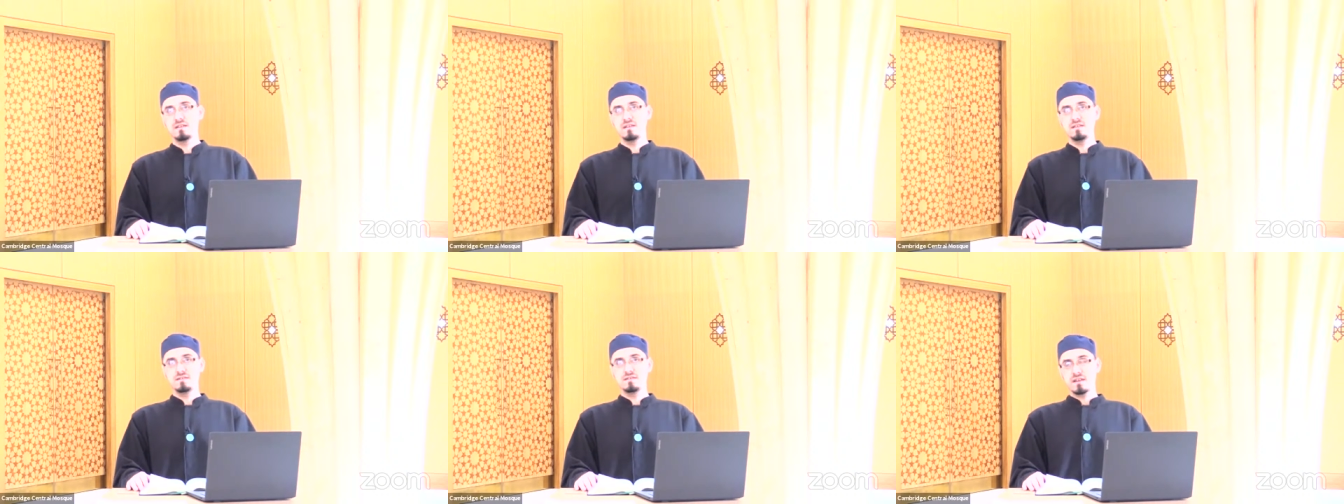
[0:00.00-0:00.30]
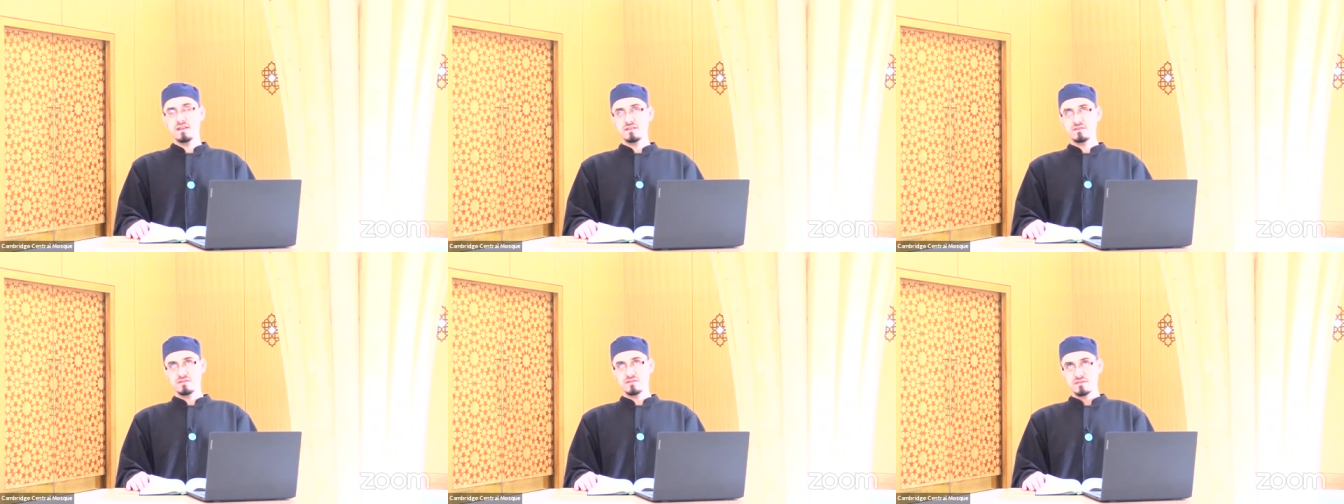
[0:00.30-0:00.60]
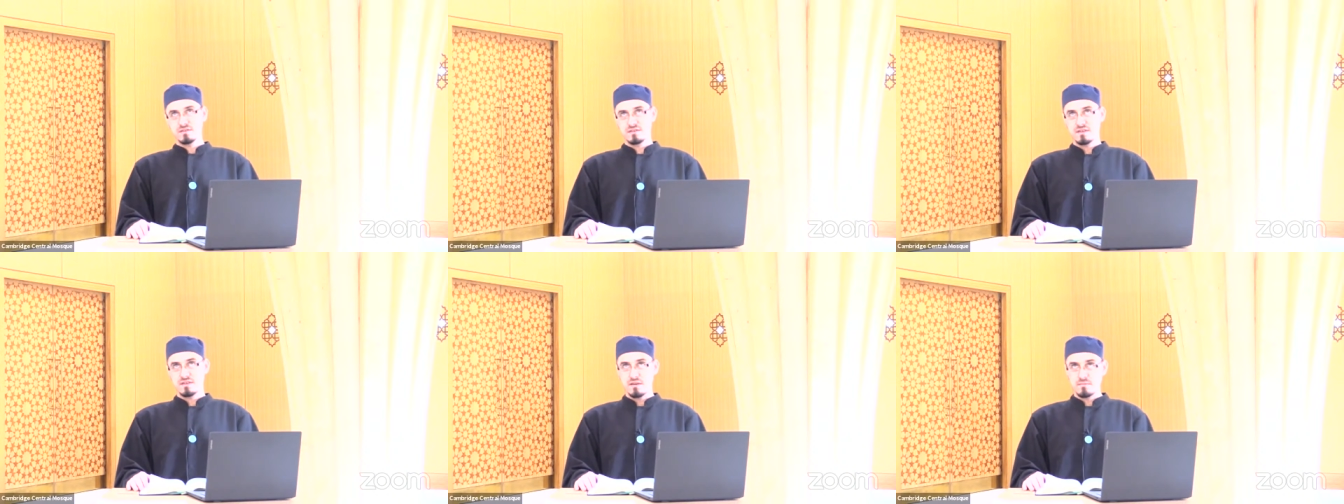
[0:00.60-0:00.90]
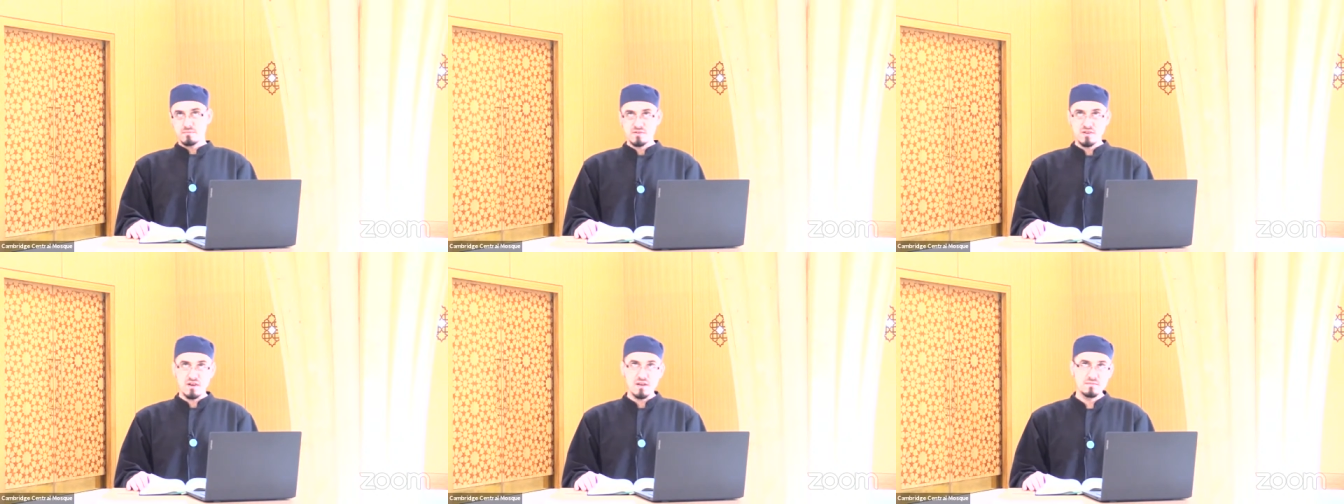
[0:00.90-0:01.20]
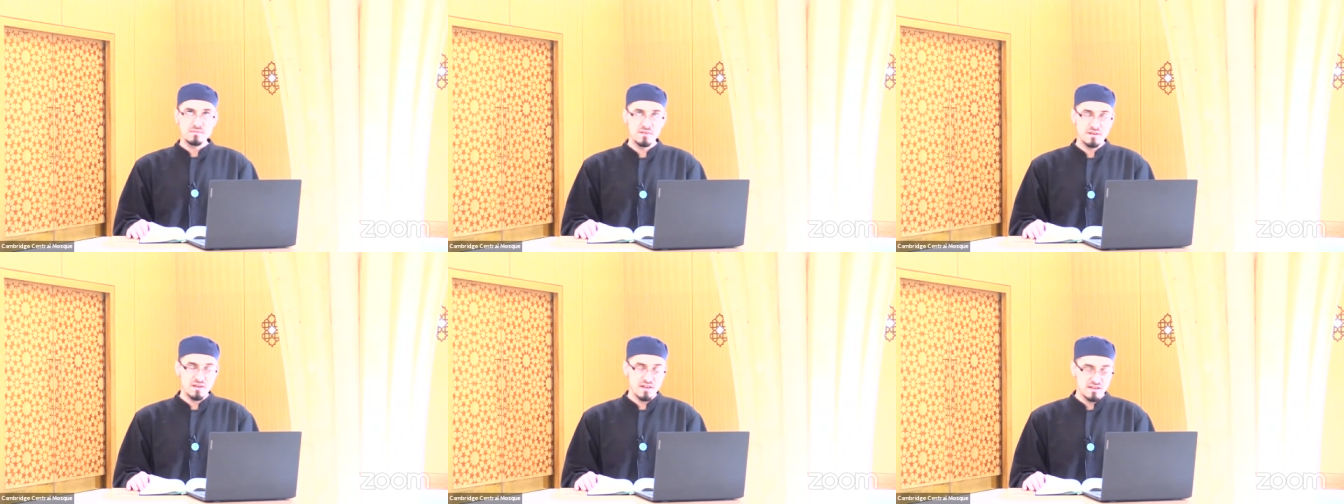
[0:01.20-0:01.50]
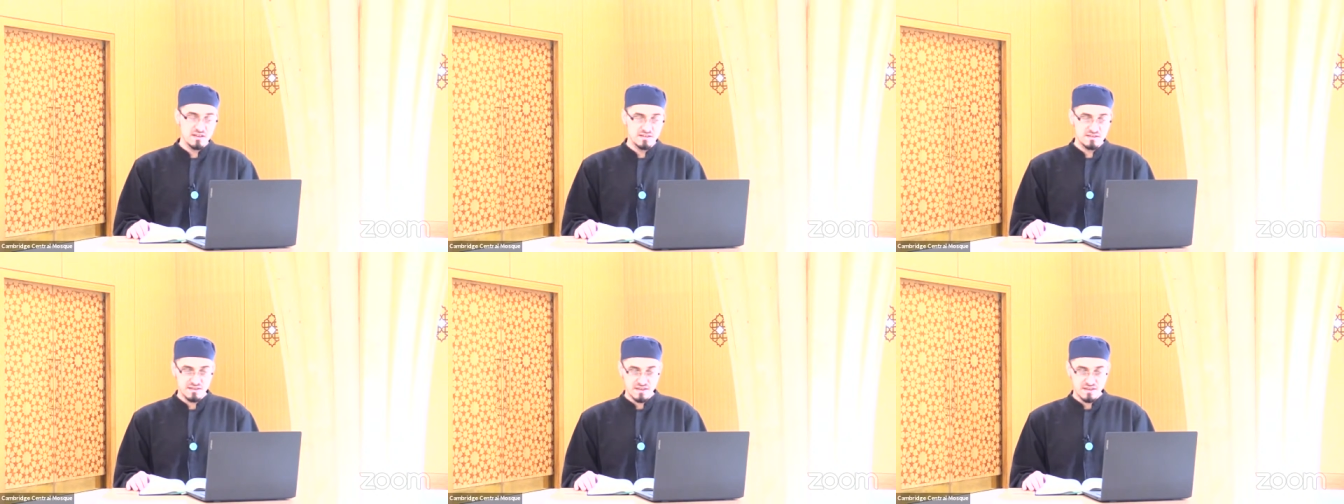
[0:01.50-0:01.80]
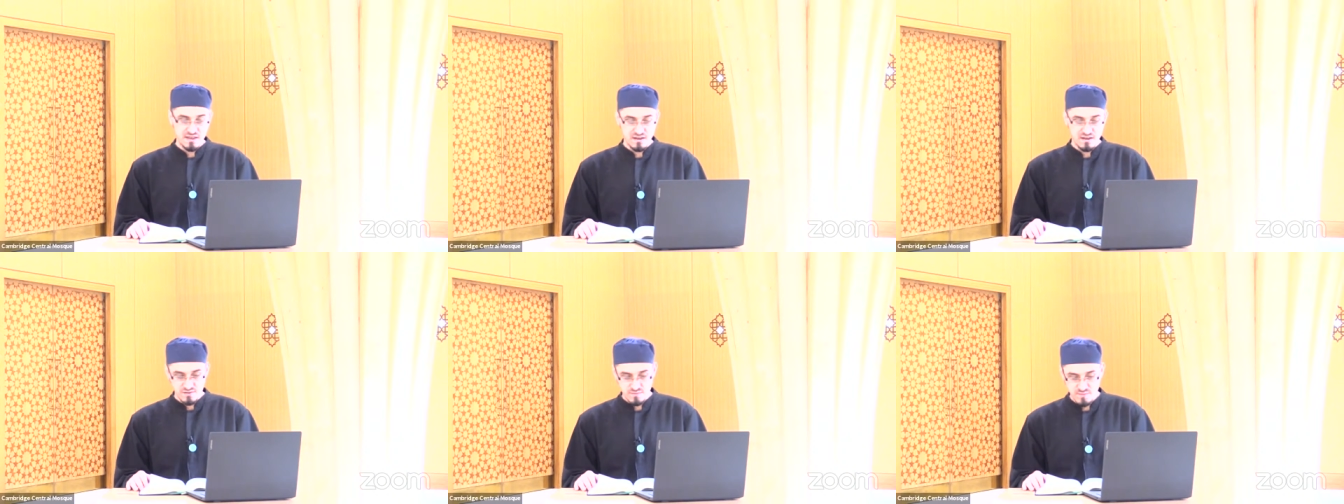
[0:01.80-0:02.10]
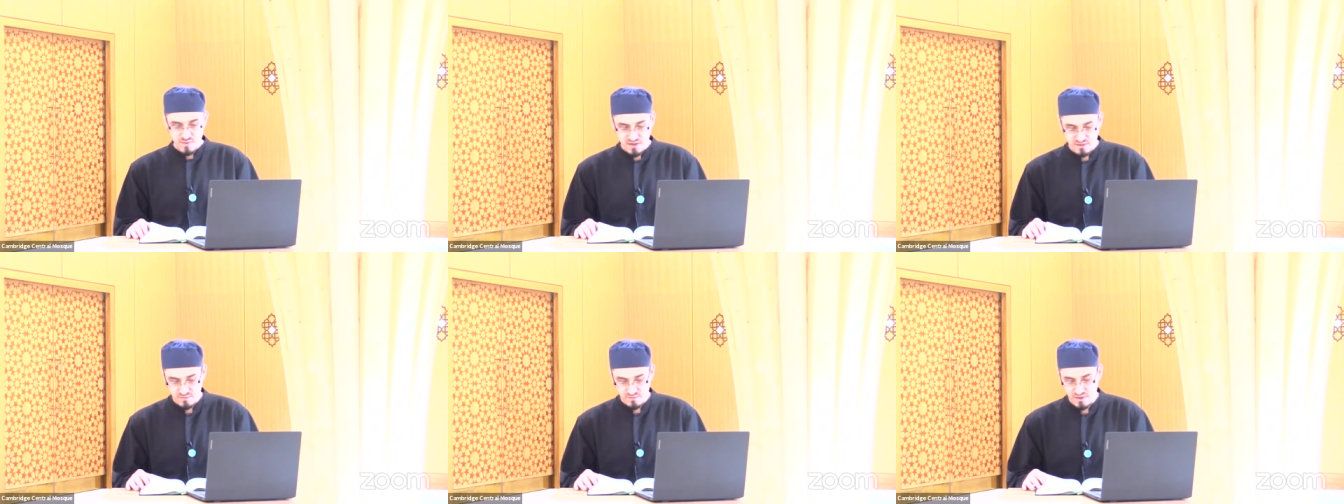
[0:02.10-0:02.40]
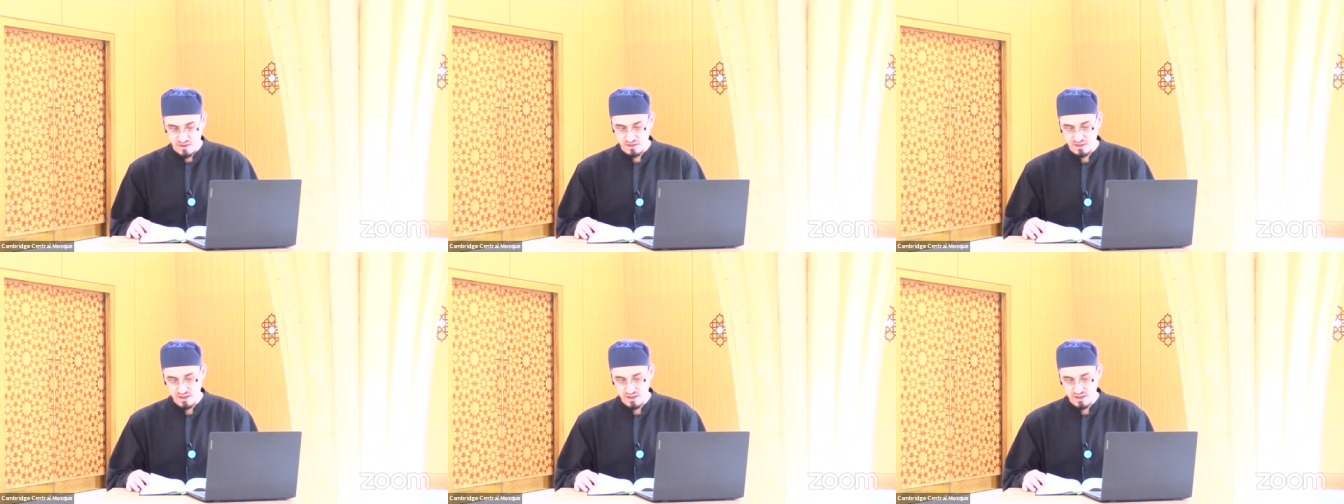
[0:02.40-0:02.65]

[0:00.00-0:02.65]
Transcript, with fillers: this section sometimes really scares me as well.